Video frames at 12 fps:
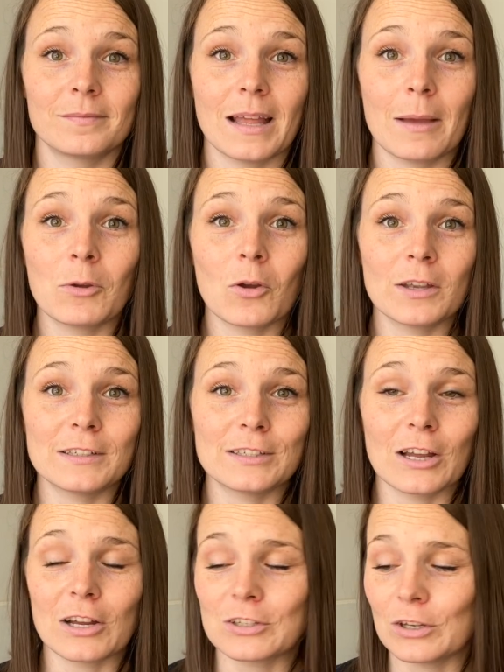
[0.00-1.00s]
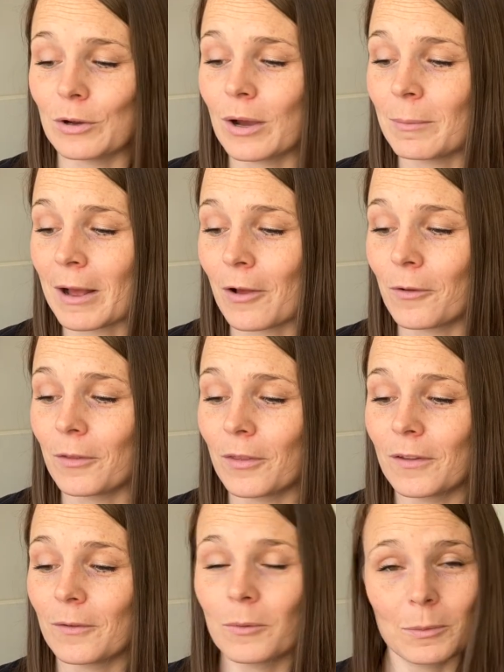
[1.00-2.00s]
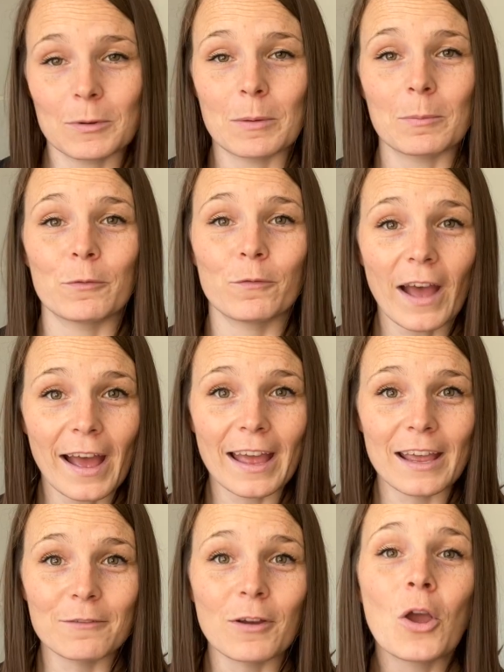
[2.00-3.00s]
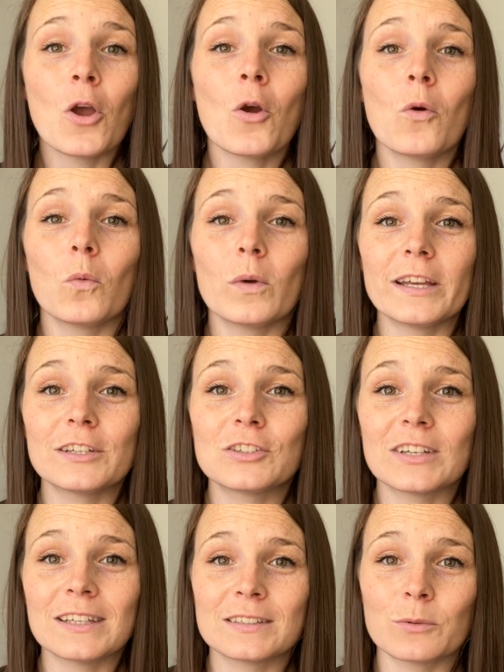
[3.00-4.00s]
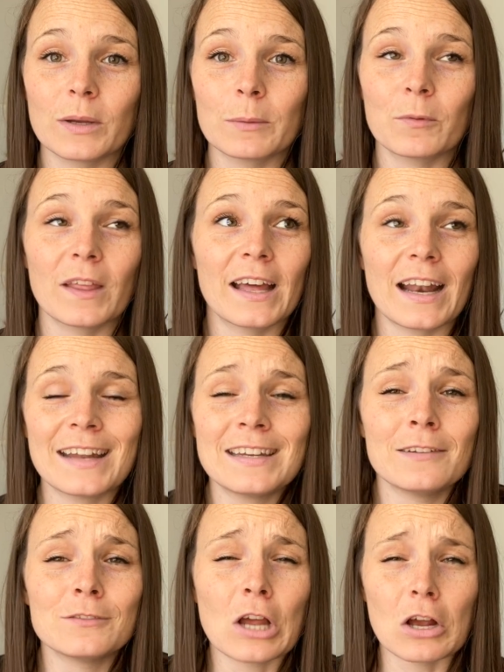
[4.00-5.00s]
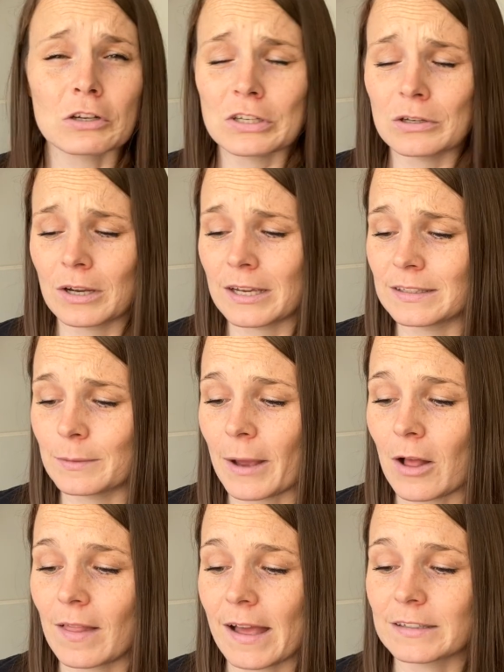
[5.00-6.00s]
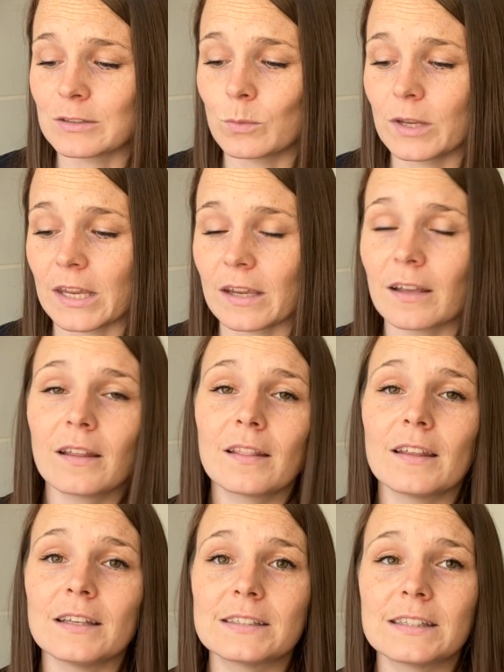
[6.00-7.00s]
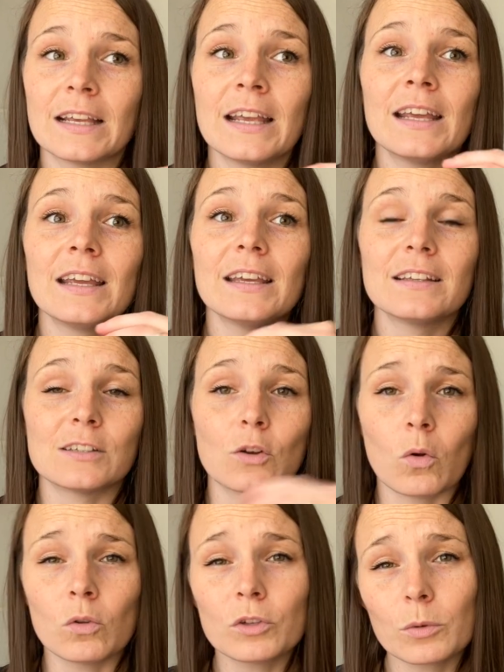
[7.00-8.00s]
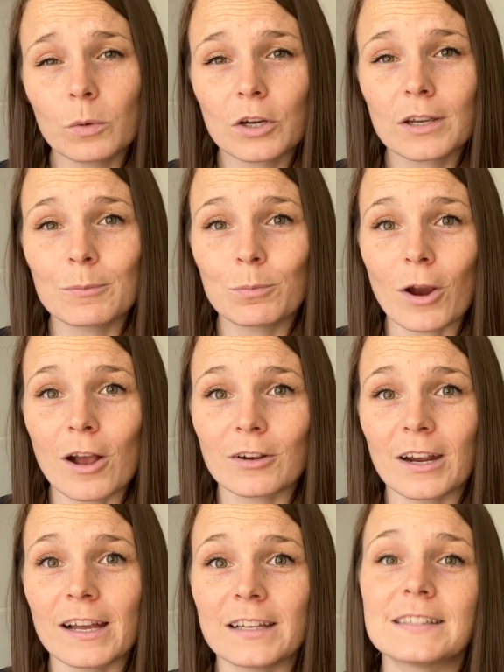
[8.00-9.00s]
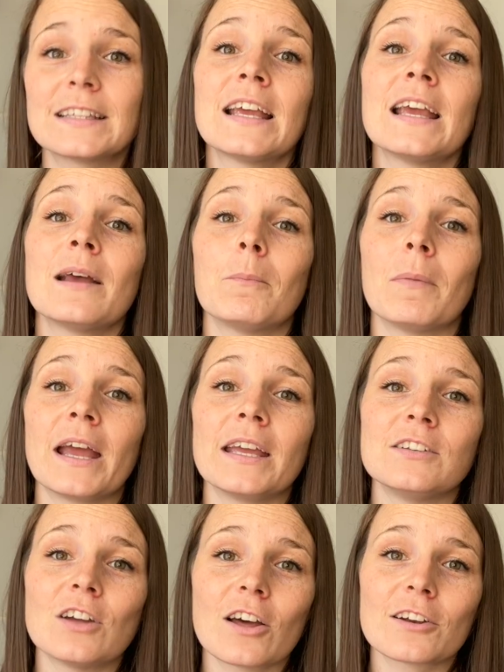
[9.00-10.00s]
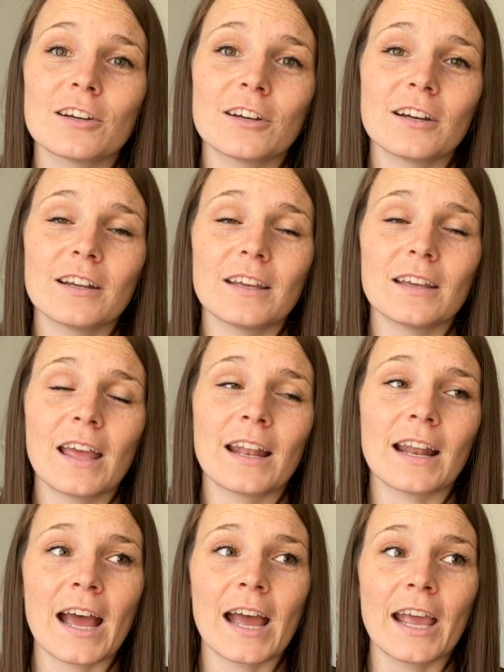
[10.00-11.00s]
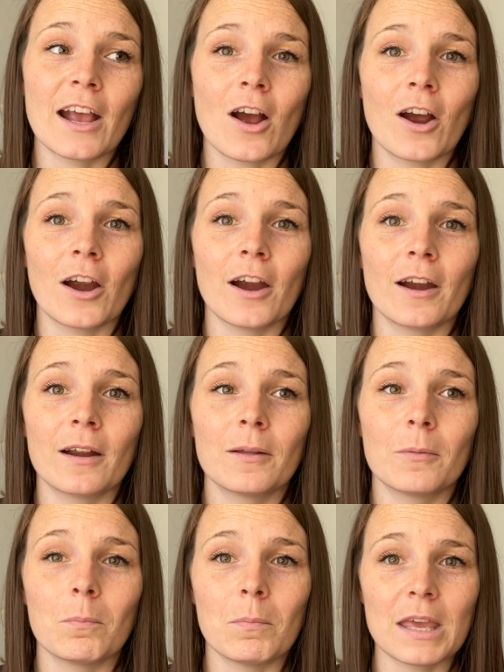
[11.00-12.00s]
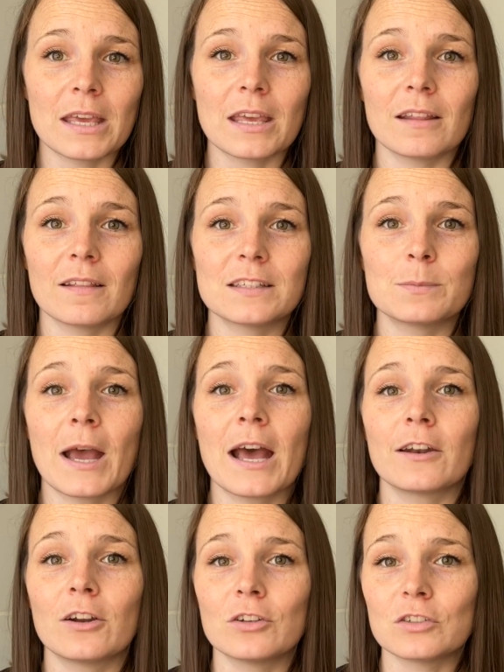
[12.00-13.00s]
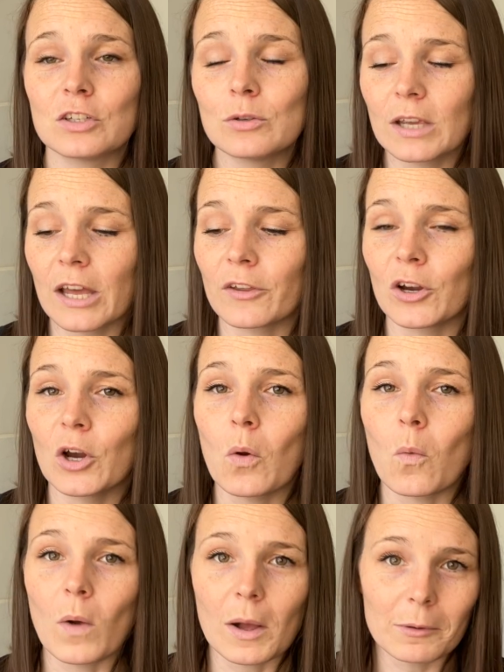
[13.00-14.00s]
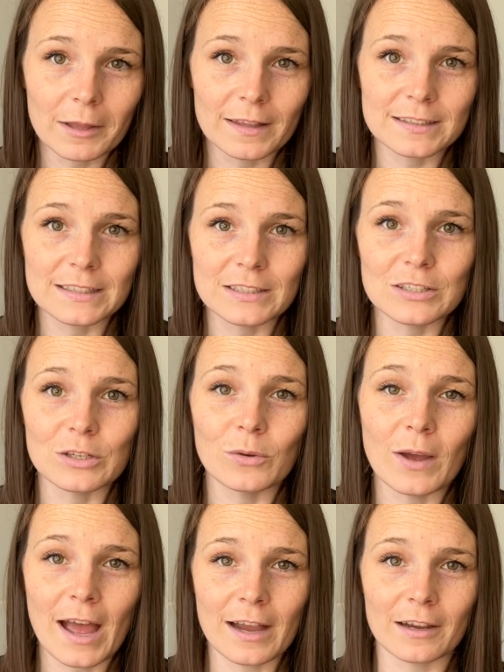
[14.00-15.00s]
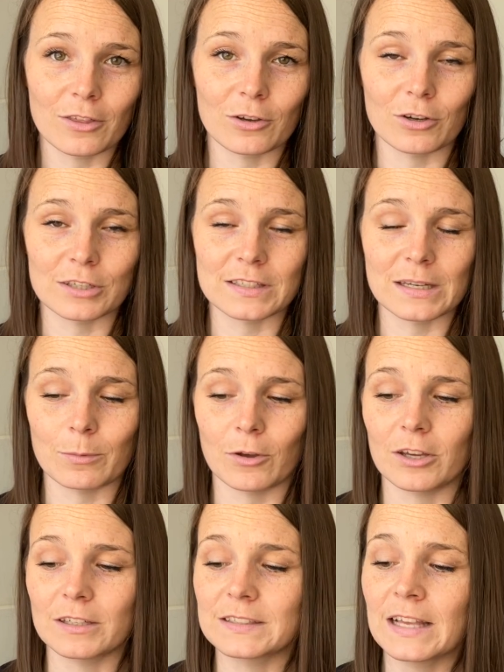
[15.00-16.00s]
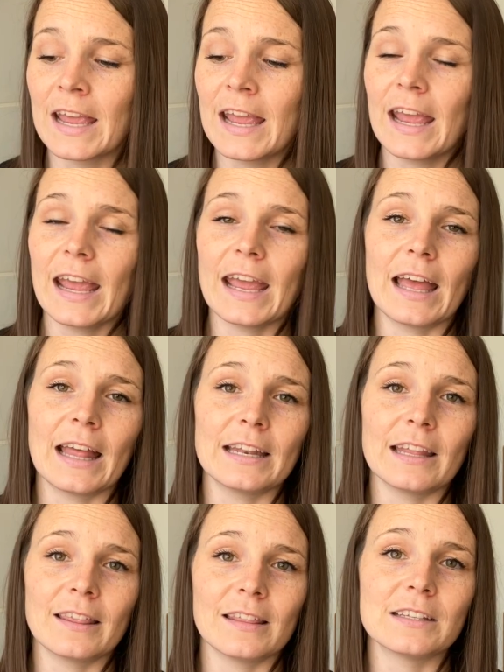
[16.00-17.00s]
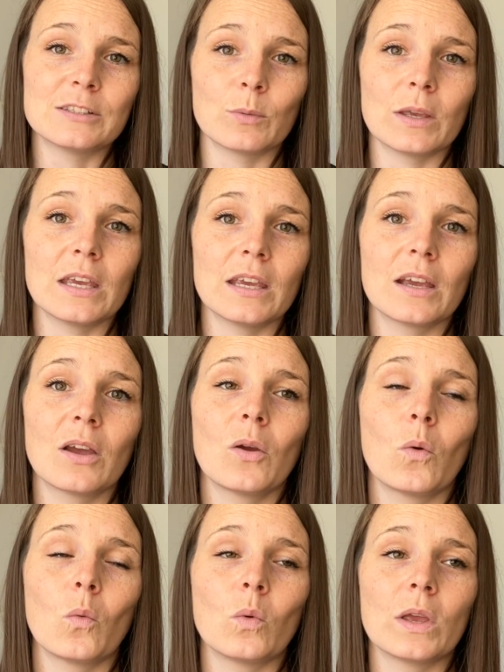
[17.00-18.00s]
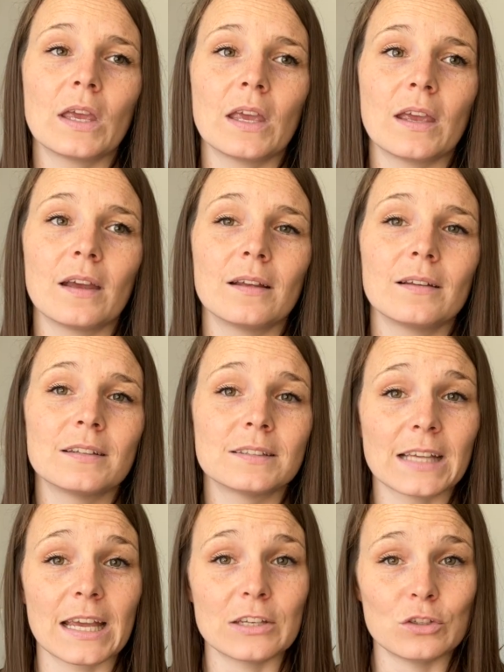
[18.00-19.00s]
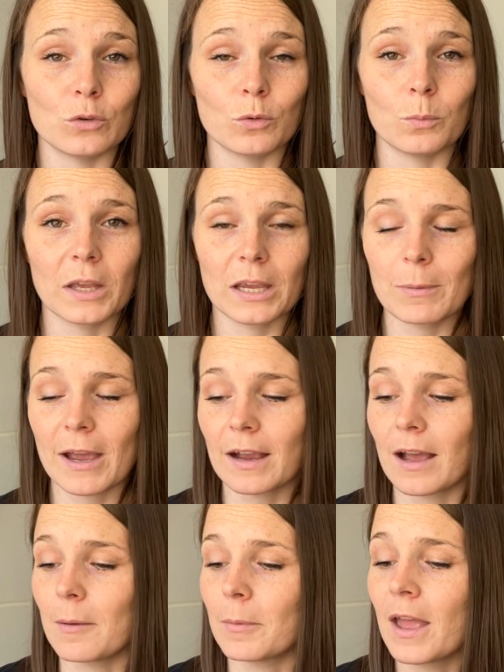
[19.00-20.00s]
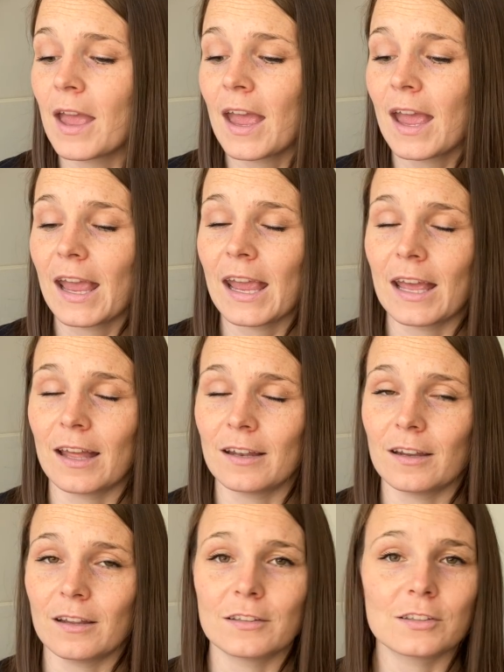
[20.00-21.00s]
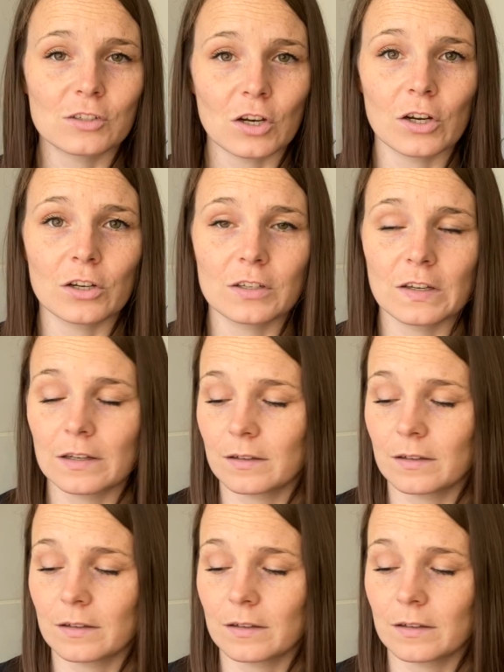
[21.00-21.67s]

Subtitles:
I'm going to talk to you about whip number 5, which is a whip that I didn't even talk to you guys about last week. This is an older work in progress. My daughter and I are making this pattern together while we listen to Agatha Christie books, and this week we decided to pick it back up and start